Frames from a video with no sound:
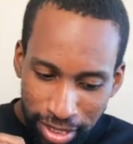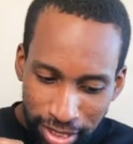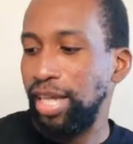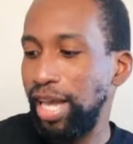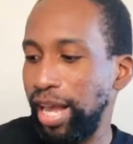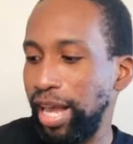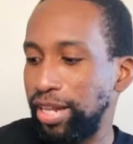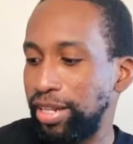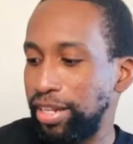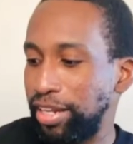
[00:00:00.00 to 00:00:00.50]

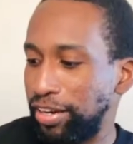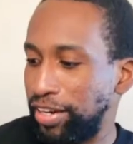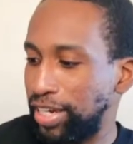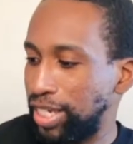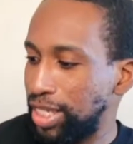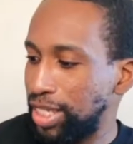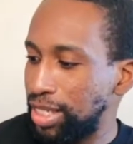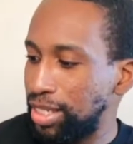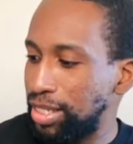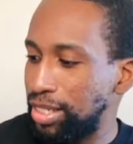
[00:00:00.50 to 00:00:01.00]
and there
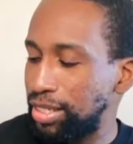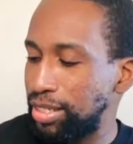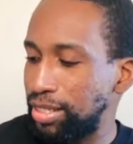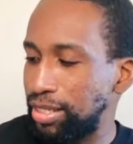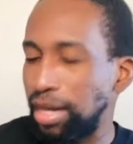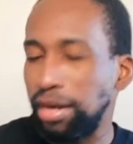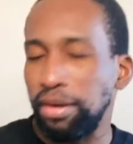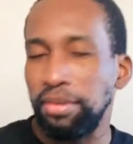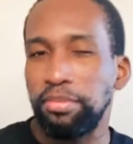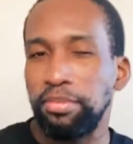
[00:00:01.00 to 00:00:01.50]
is
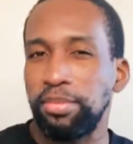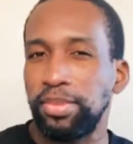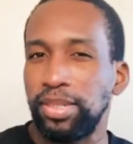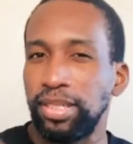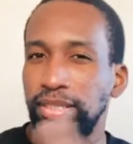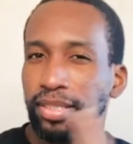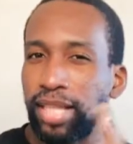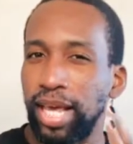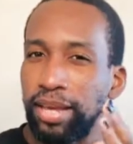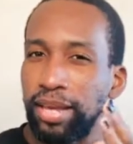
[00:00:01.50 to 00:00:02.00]
some
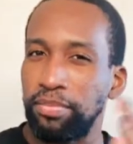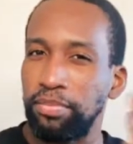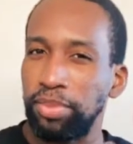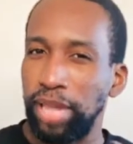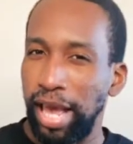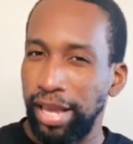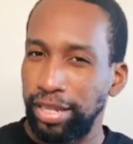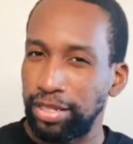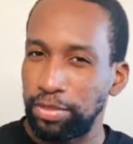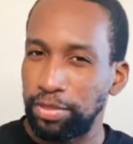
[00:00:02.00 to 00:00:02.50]
like
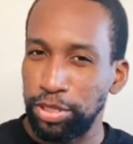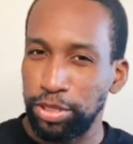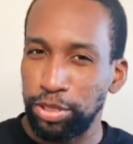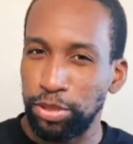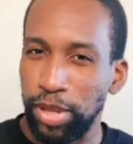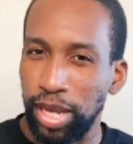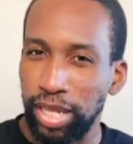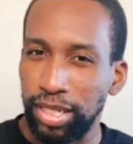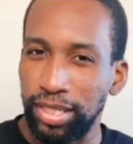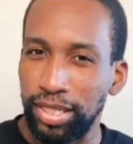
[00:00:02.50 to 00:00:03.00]
black
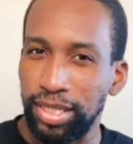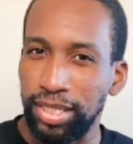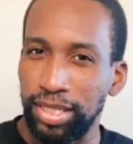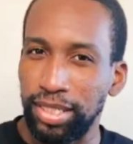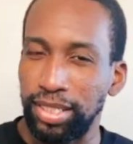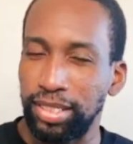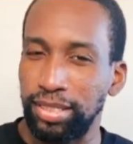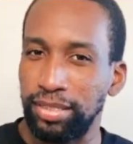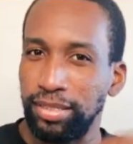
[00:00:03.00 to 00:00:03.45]
spirituality